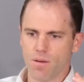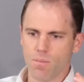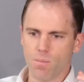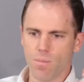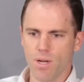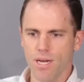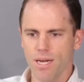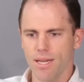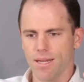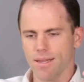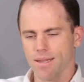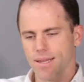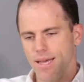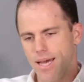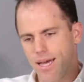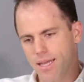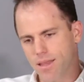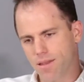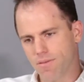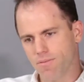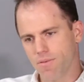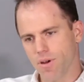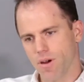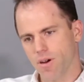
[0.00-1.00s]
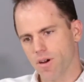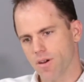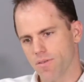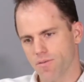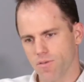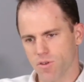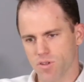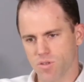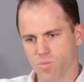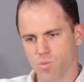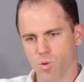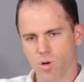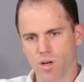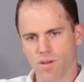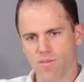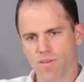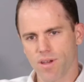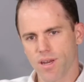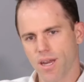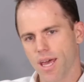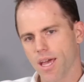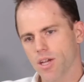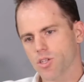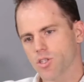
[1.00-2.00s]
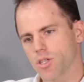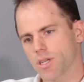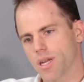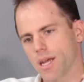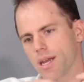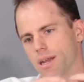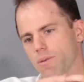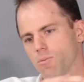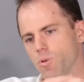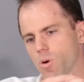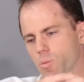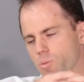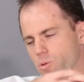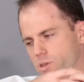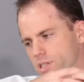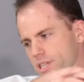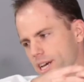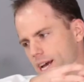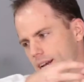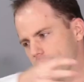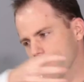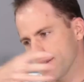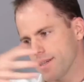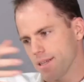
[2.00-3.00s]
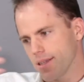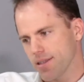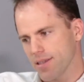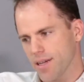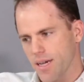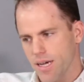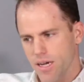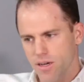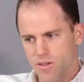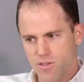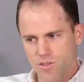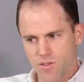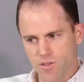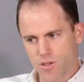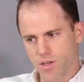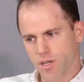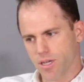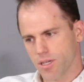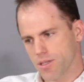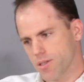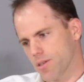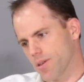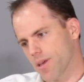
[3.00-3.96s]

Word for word: meaning at the very first point of connection, and it will protect an entire circuit.